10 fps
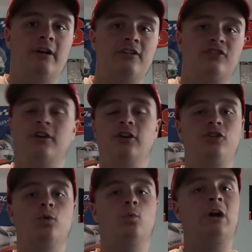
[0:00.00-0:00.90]
race,
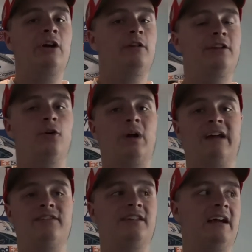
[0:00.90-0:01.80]
you rarely don't
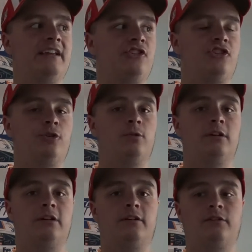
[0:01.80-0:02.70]
have to see that issue.
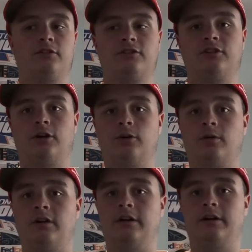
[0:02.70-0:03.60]
So
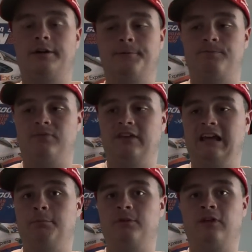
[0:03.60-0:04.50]

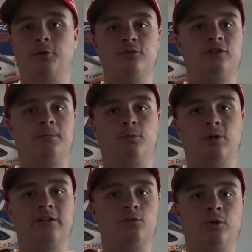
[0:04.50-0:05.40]
yeah, but there were some
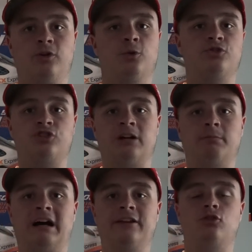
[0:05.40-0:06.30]
points where you were stuck
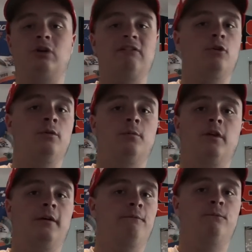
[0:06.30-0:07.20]
behind a driver
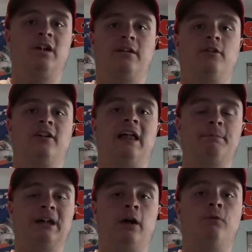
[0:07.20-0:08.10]
a
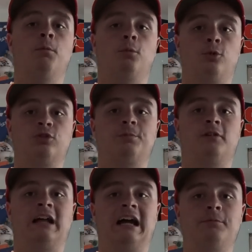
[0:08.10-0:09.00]
lap down for multiple
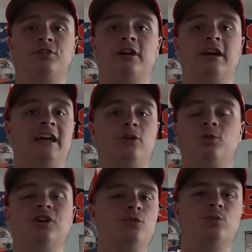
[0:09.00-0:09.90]
laps, and you
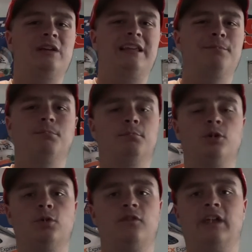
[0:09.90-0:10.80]
couldn't really
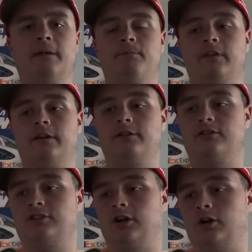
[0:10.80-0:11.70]
move them.
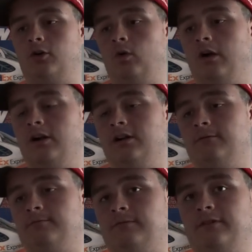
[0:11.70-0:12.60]
So,
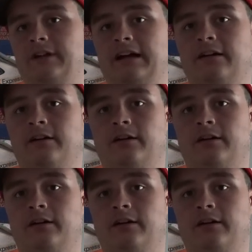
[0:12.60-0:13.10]
yeah.